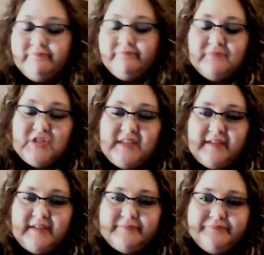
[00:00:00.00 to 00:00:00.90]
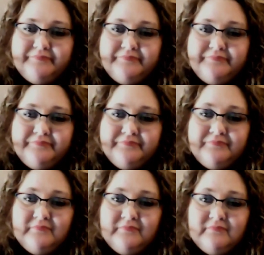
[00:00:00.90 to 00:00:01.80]
Just saying.
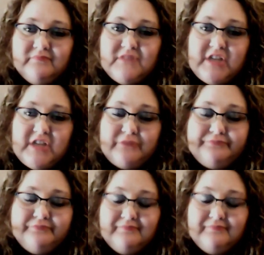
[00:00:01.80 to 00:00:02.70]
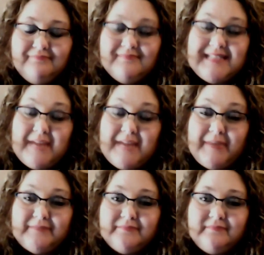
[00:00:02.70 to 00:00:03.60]
So, stop it.
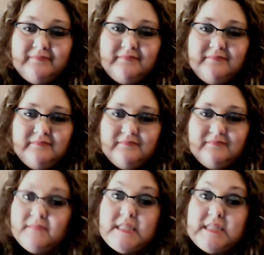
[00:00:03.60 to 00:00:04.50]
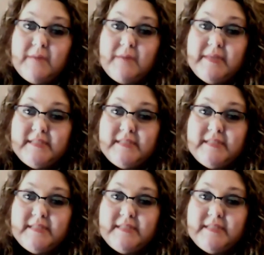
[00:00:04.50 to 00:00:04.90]
Stop it.